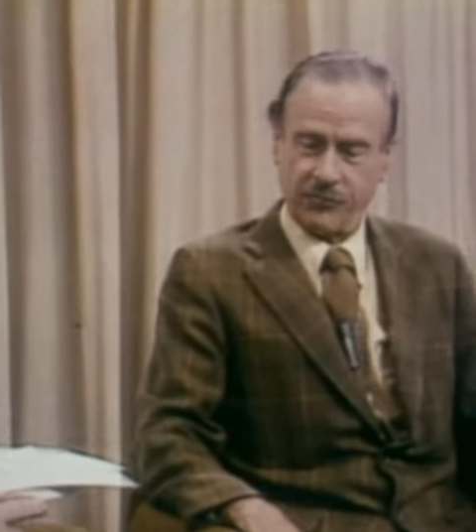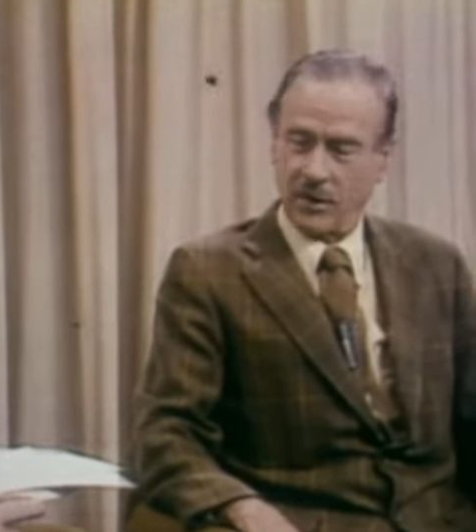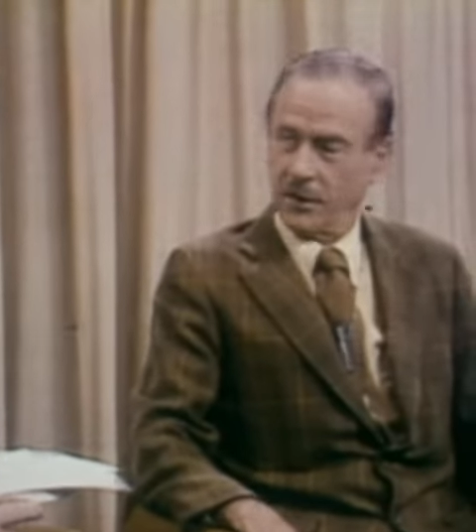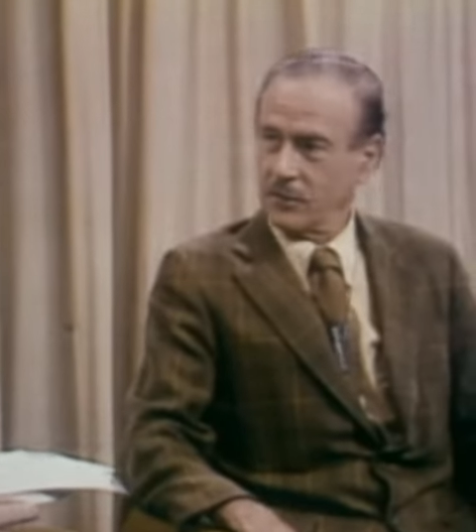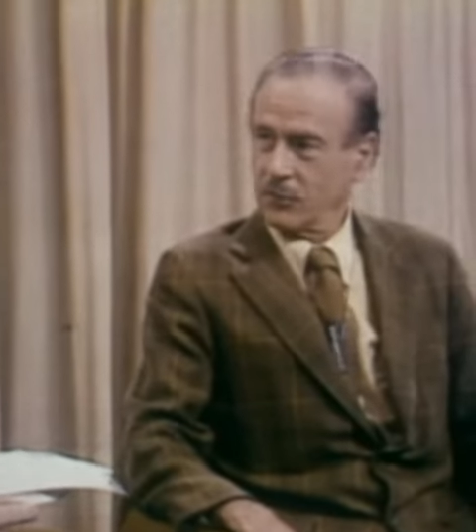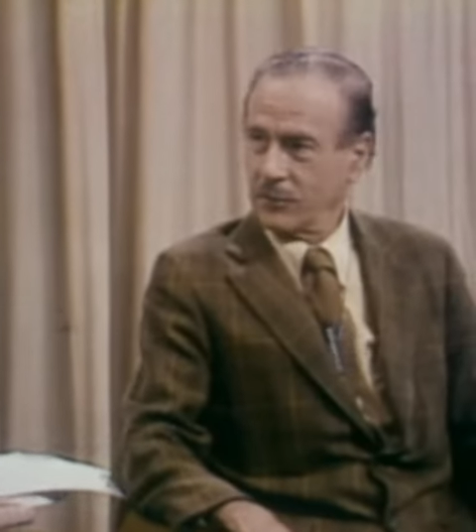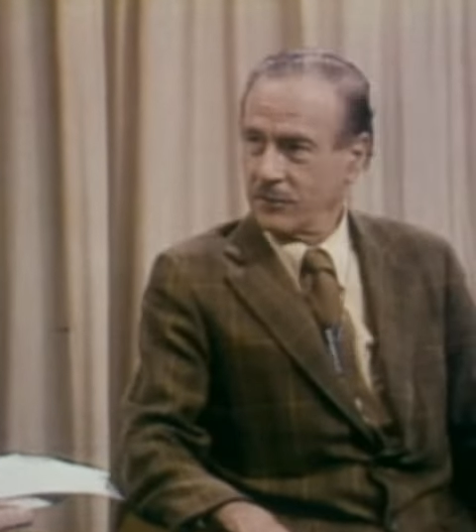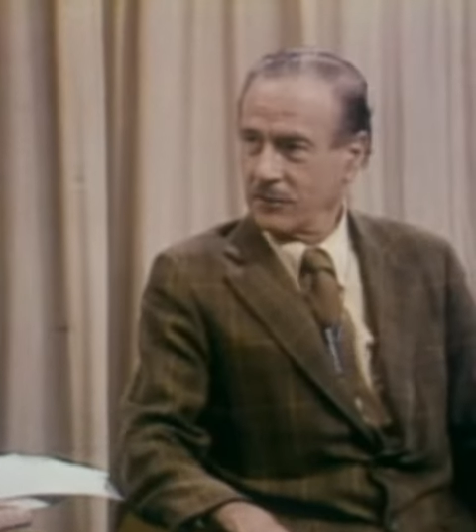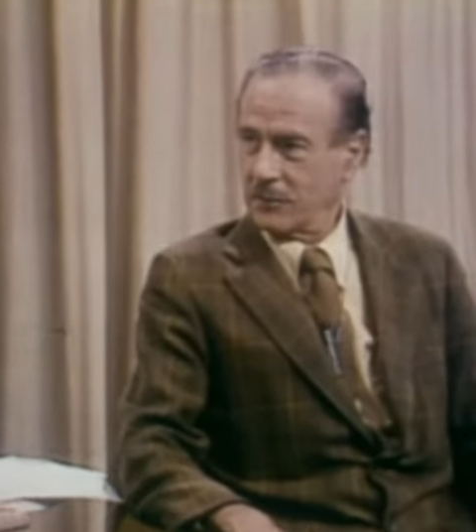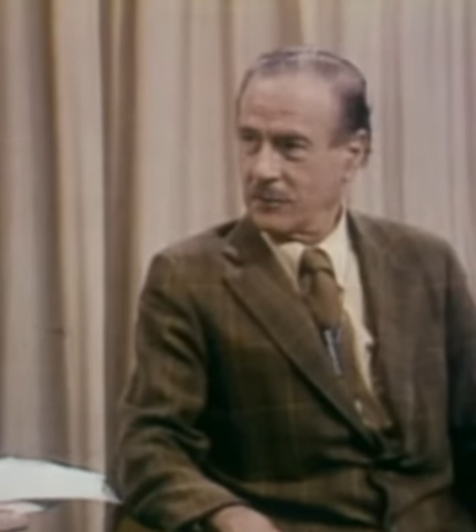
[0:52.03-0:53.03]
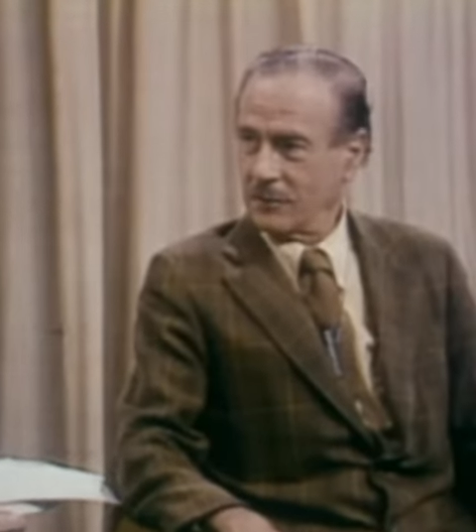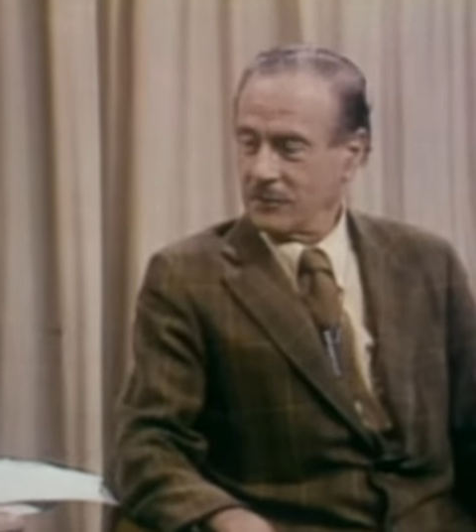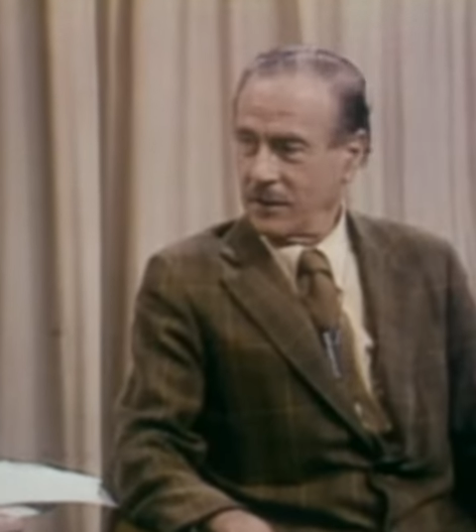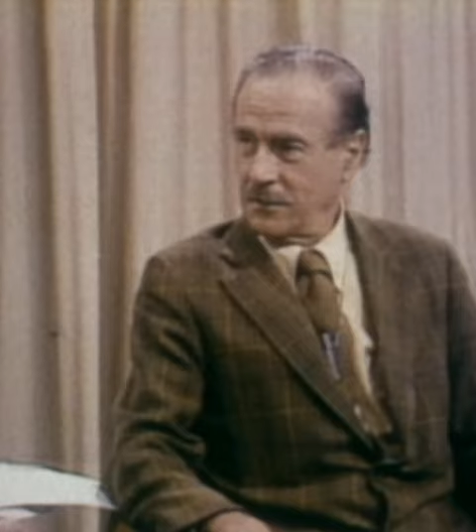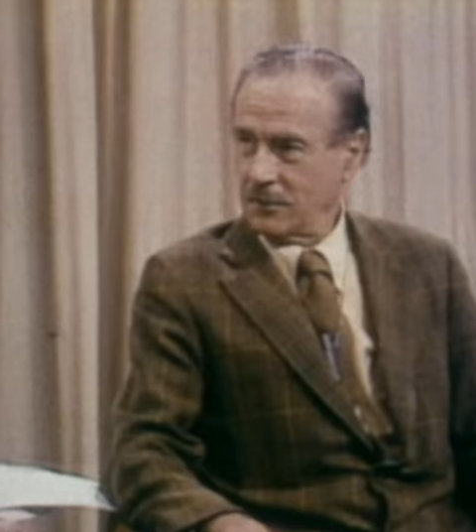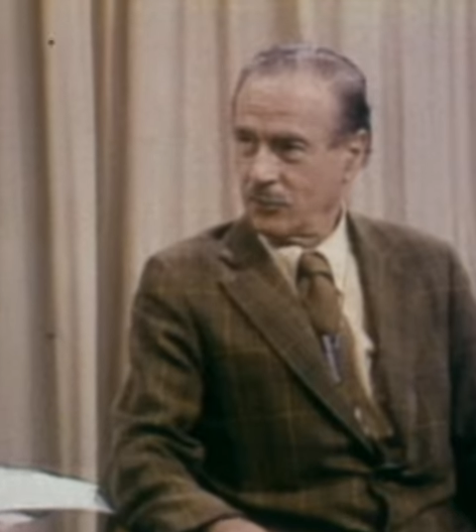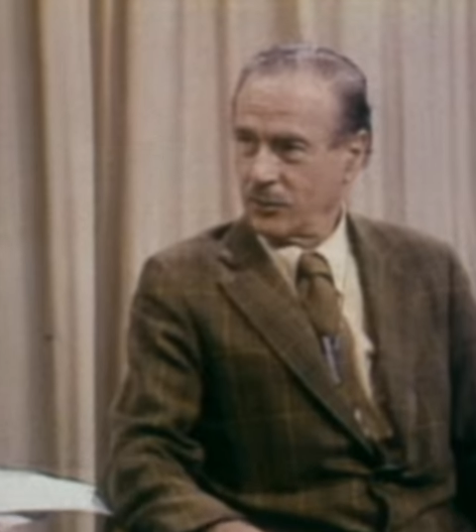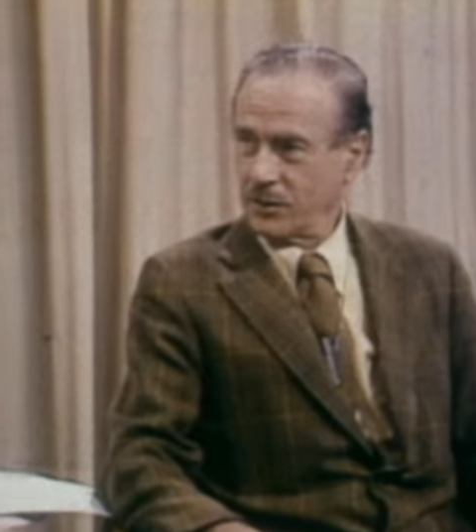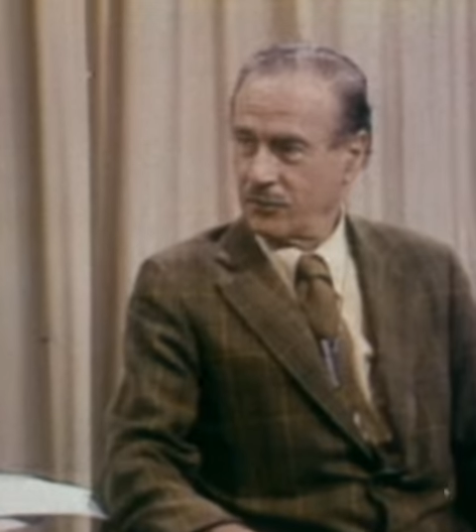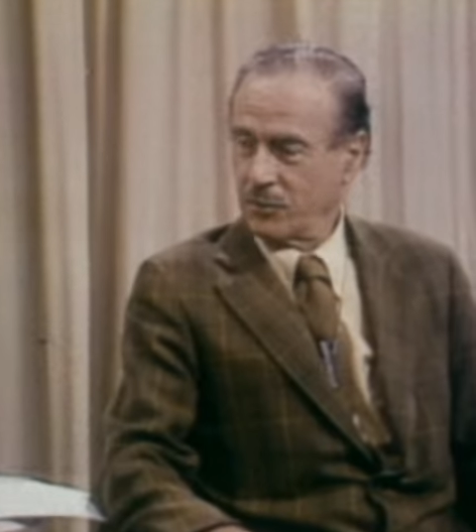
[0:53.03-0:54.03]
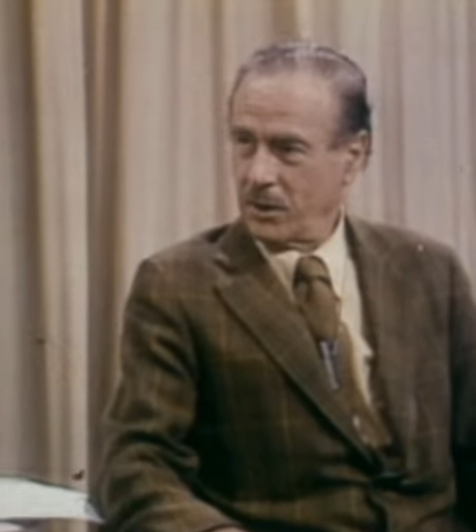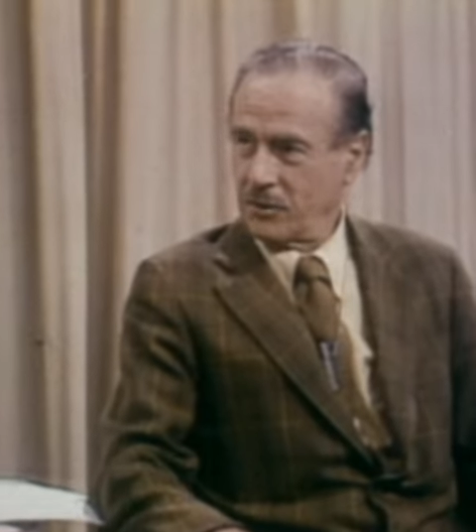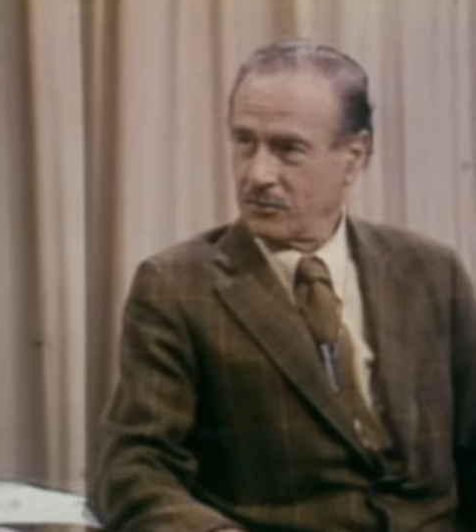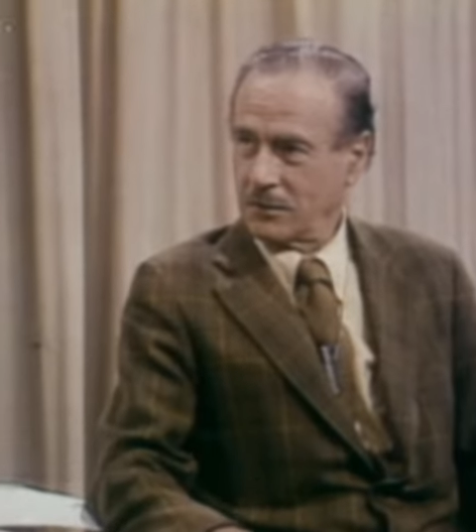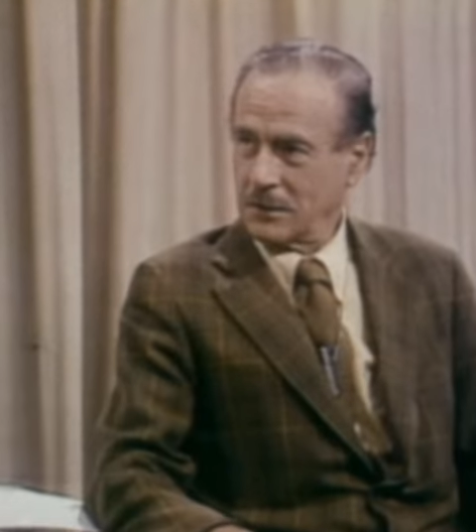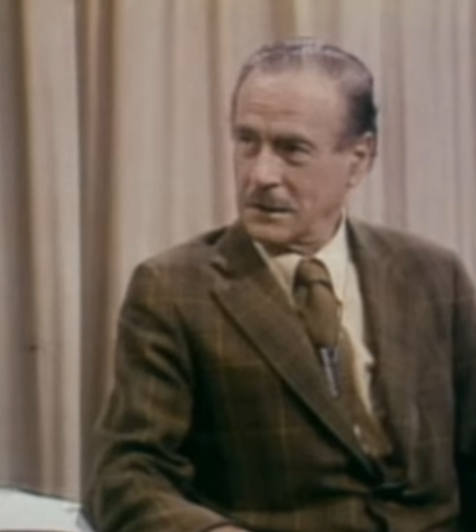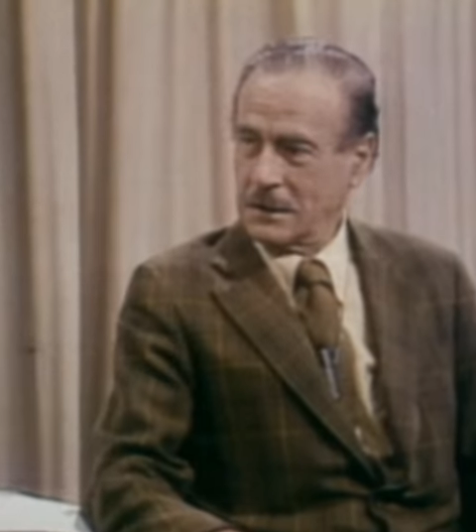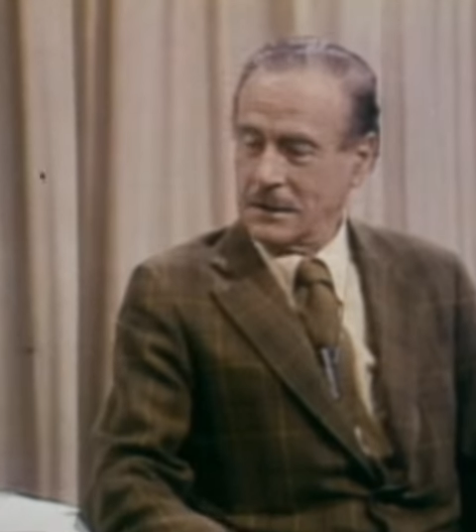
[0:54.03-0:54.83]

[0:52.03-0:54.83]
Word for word: flooded with data, with information,